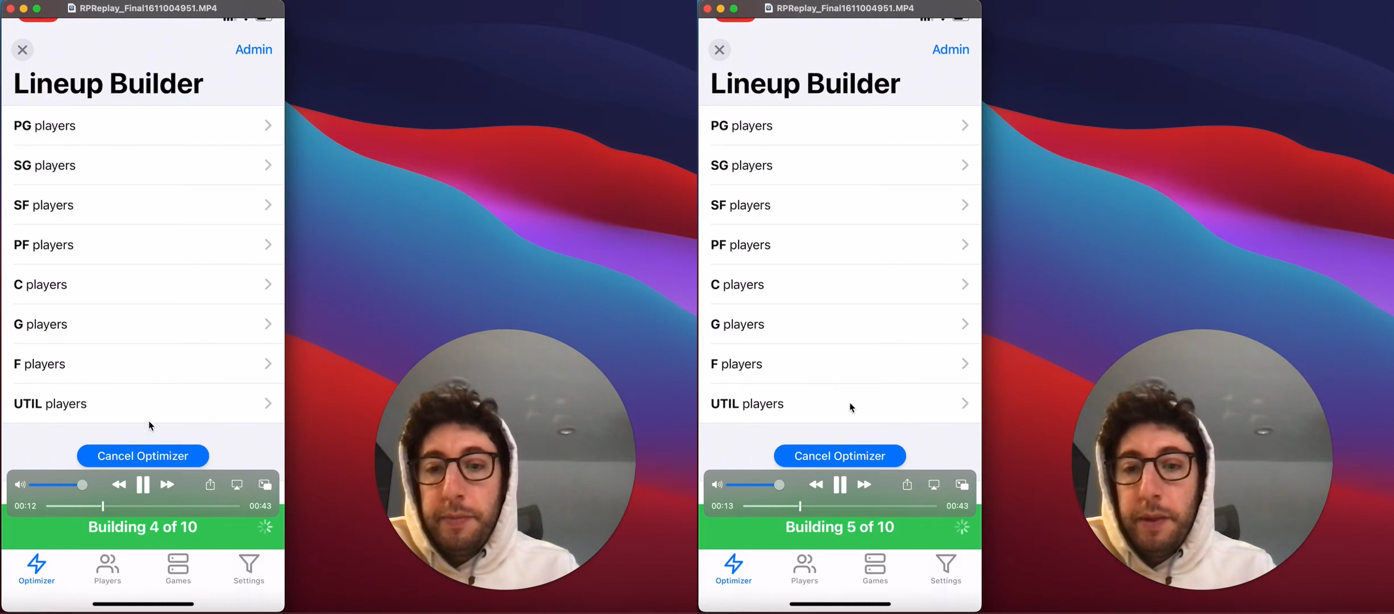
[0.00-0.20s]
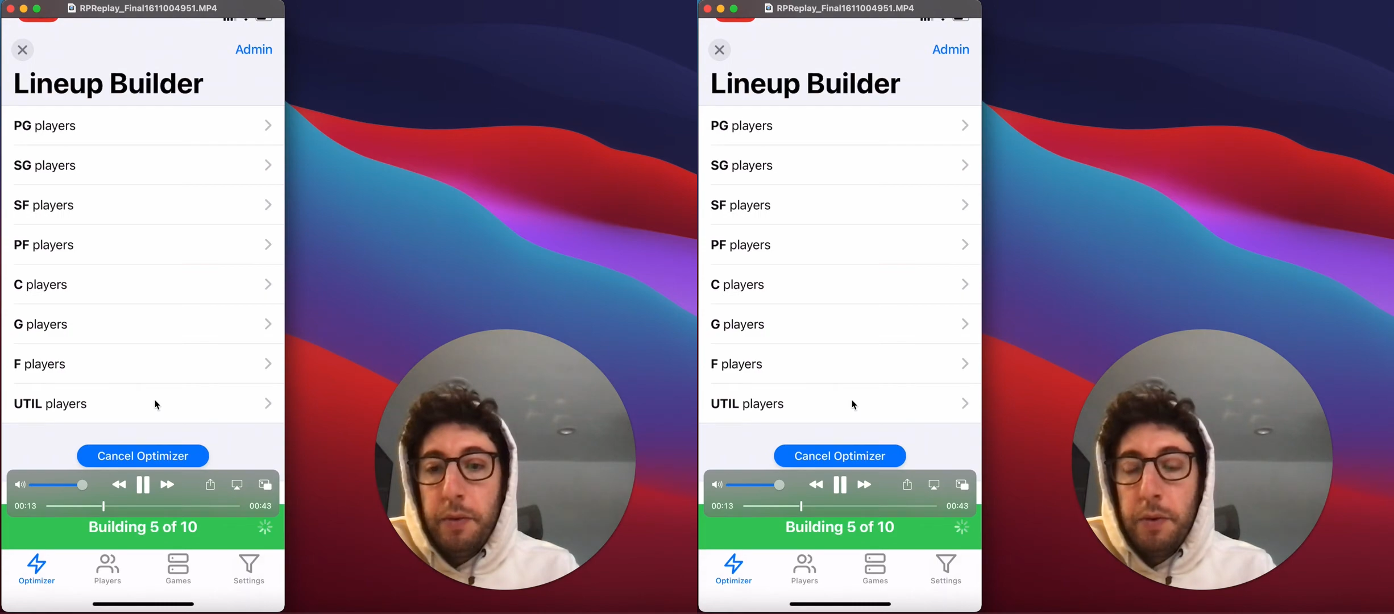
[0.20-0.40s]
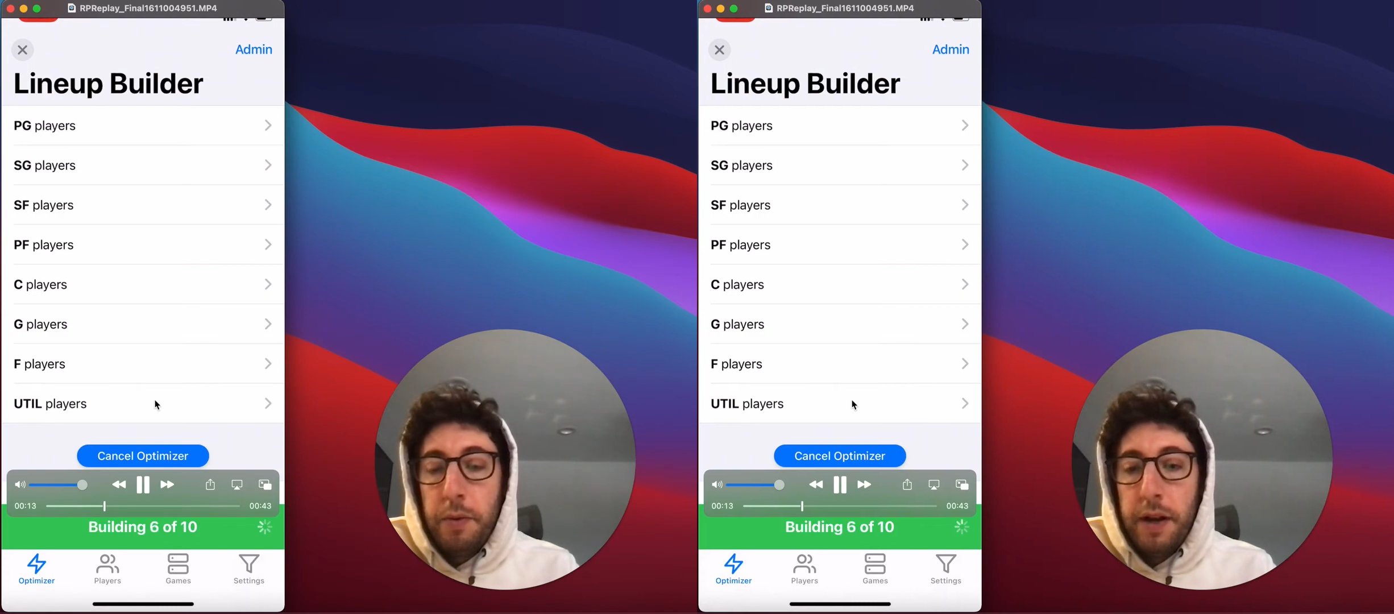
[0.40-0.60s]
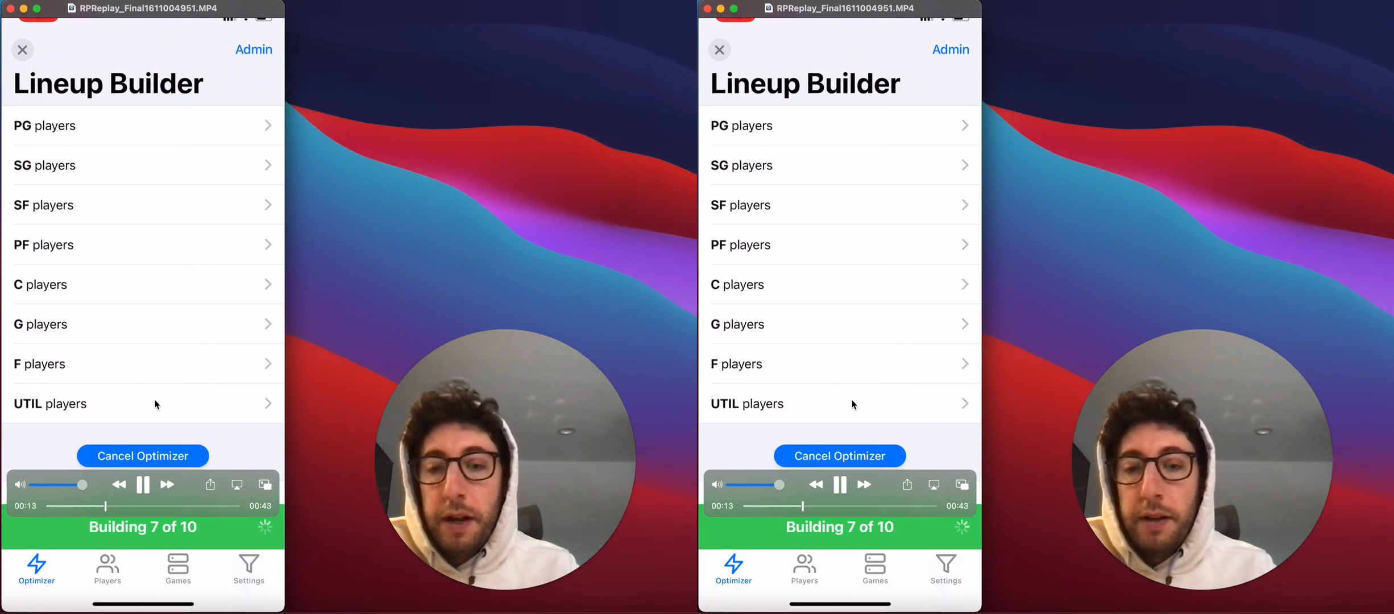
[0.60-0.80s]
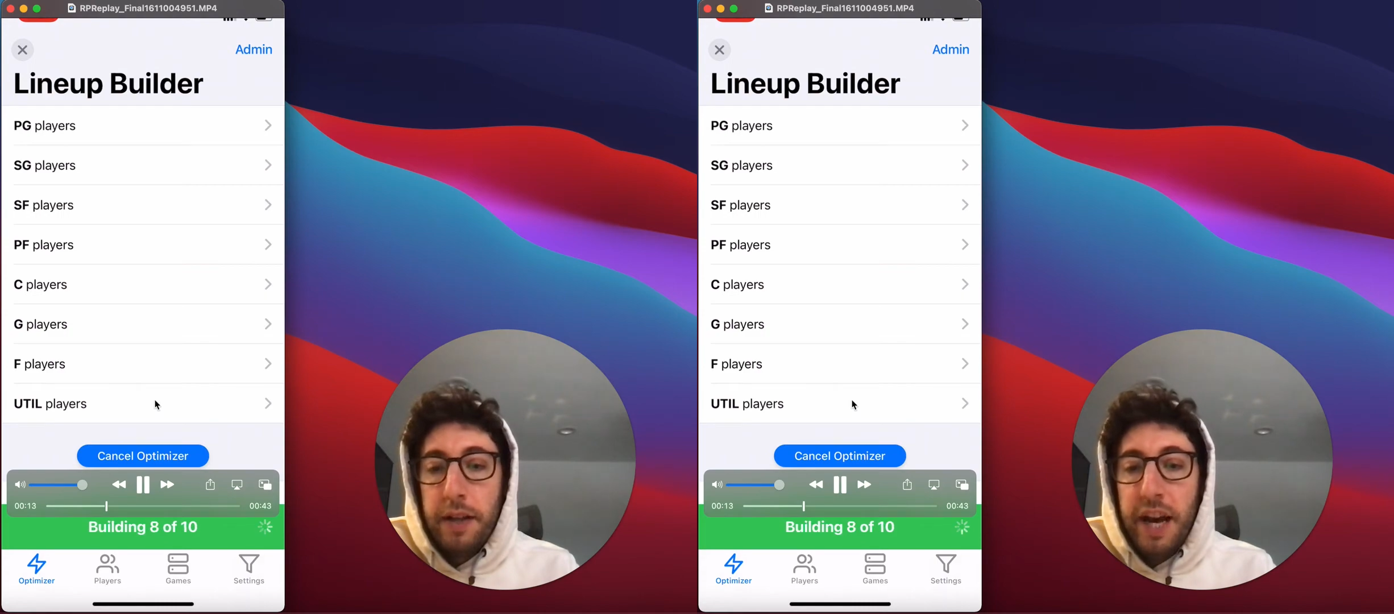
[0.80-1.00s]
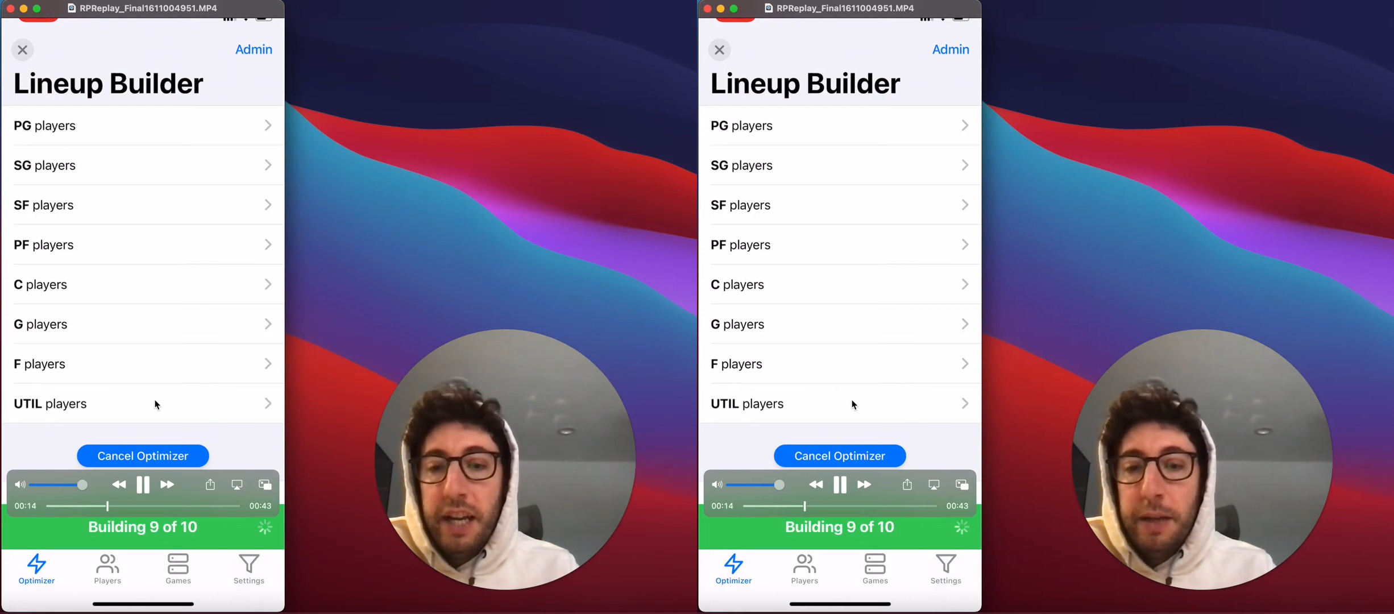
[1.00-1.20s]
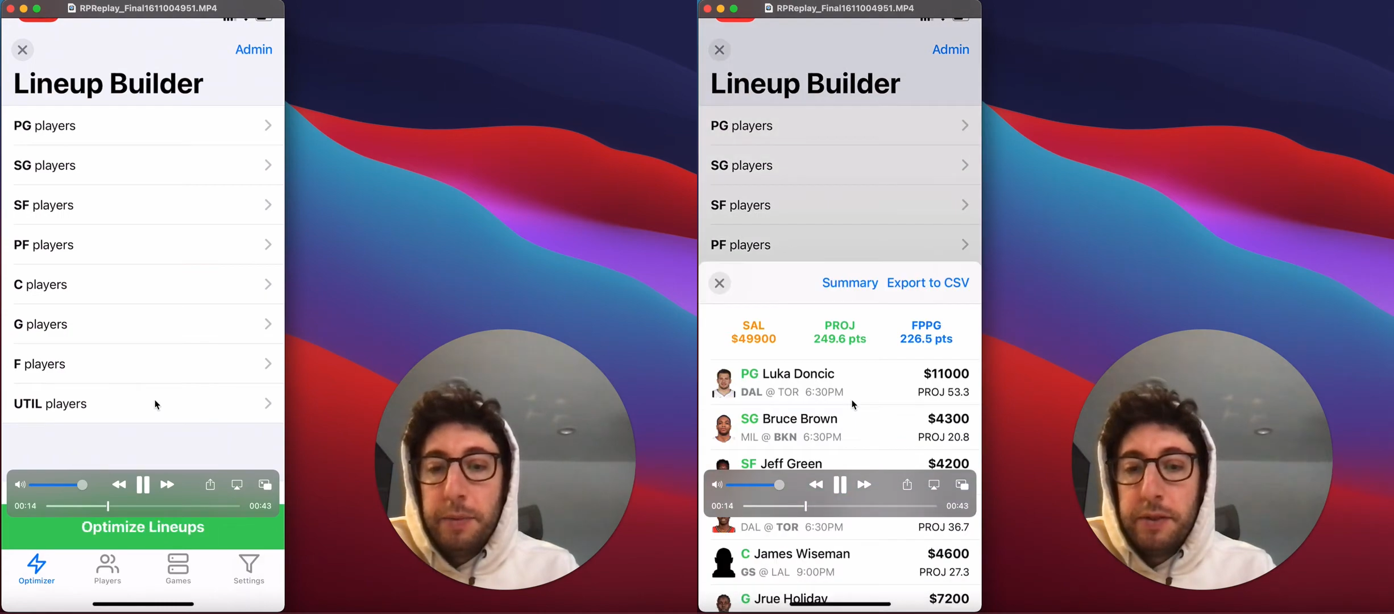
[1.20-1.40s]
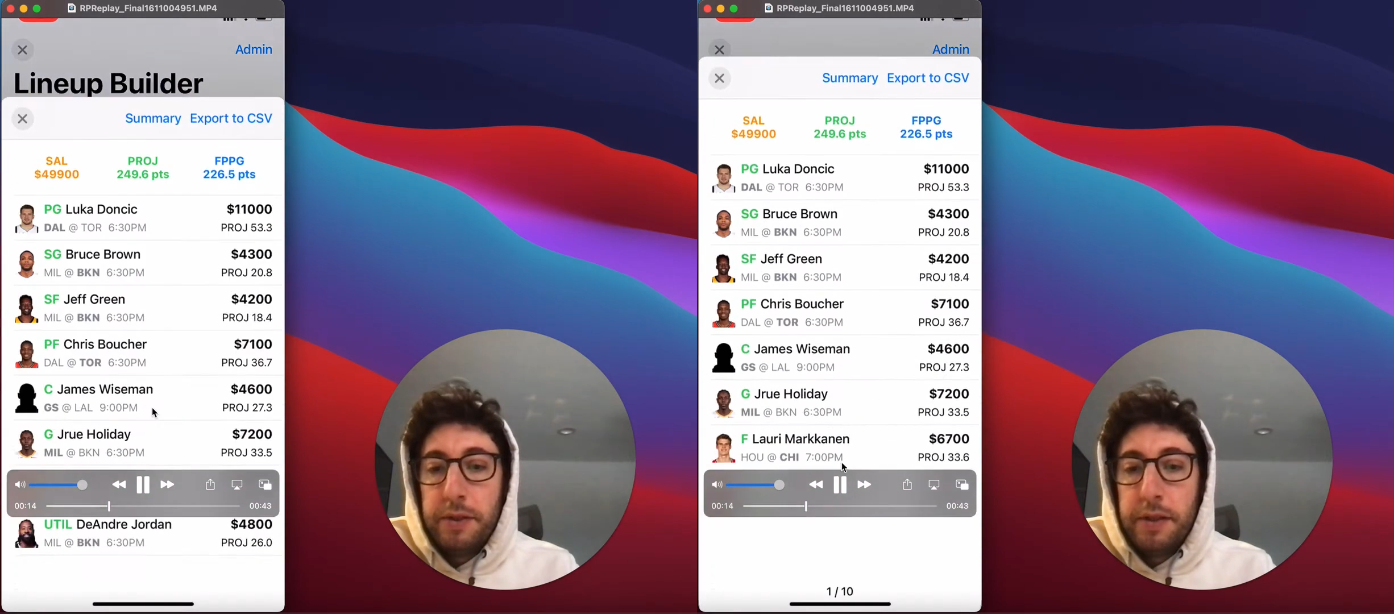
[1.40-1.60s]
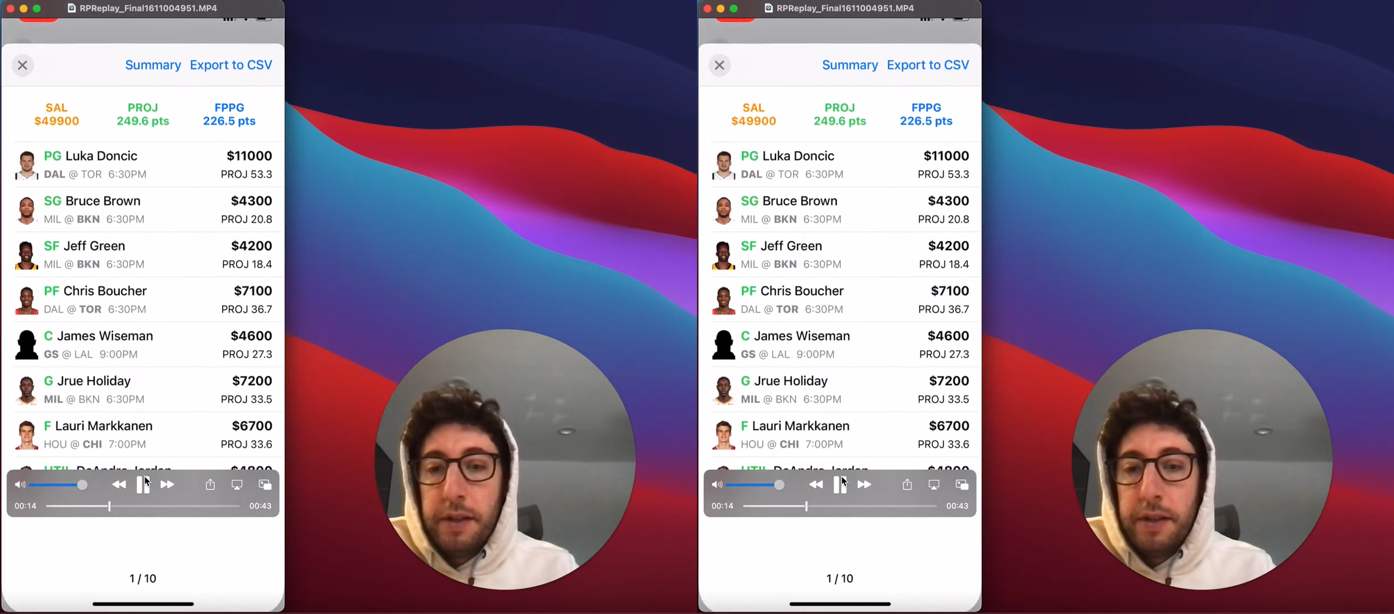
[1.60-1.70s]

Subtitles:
We're running our lineups.